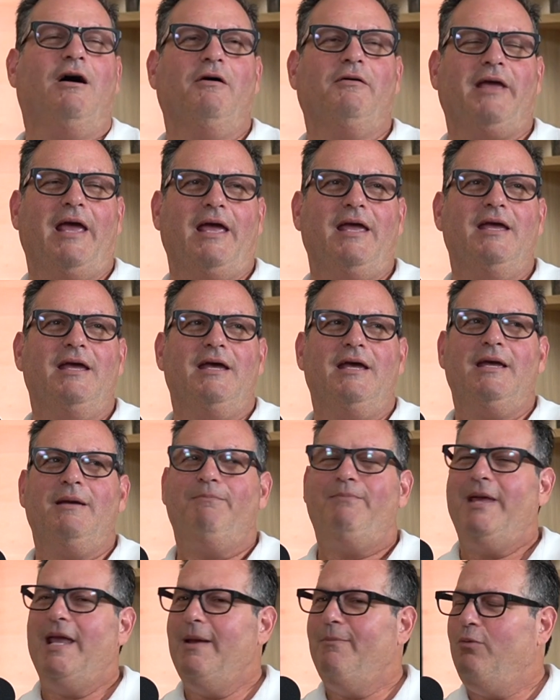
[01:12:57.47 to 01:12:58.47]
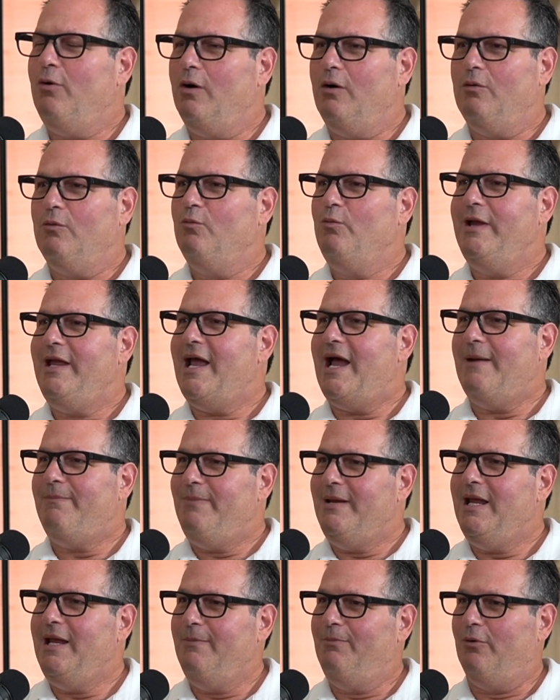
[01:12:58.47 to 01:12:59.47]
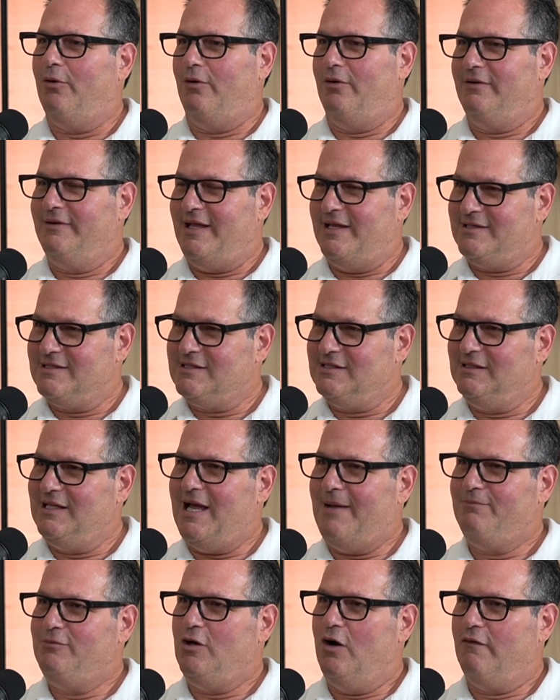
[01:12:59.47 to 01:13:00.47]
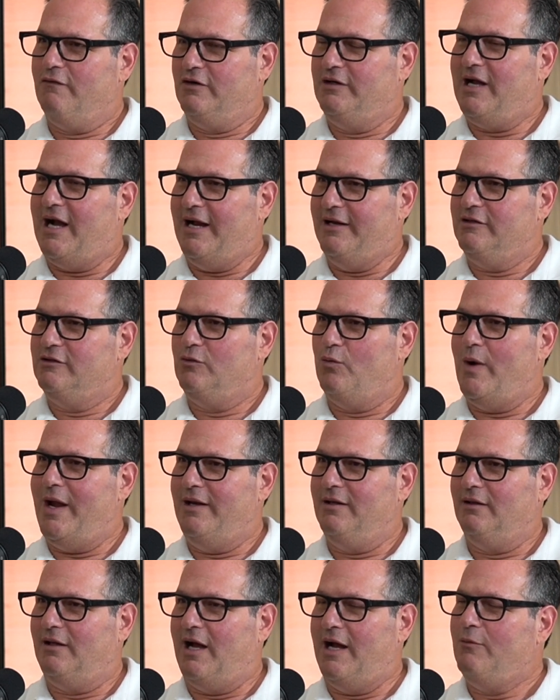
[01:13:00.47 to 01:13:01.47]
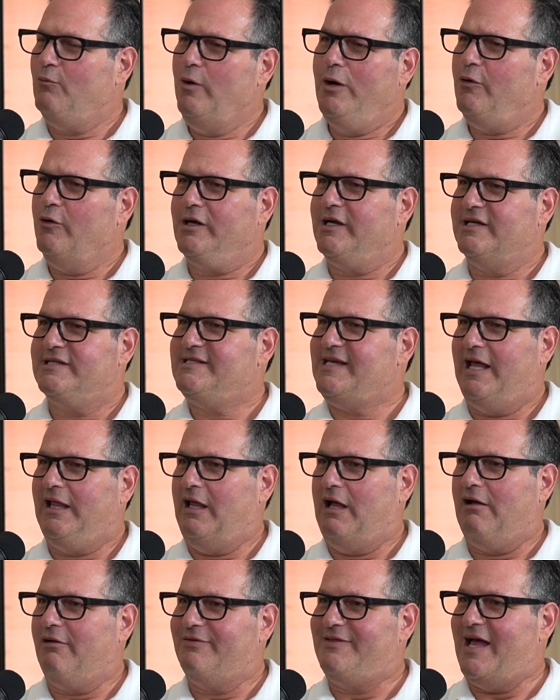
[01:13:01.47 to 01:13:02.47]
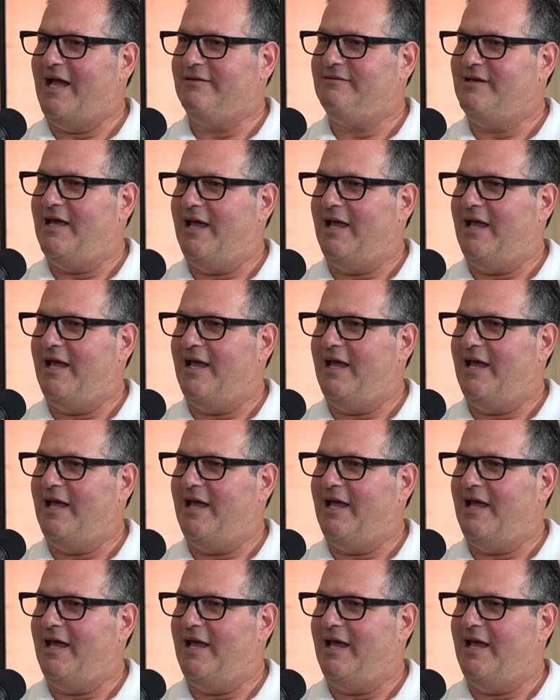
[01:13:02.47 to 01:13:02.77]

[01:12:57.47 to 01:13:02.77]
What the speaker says: Okay. We had people that slept overnight to wait in line. We were going to sell out that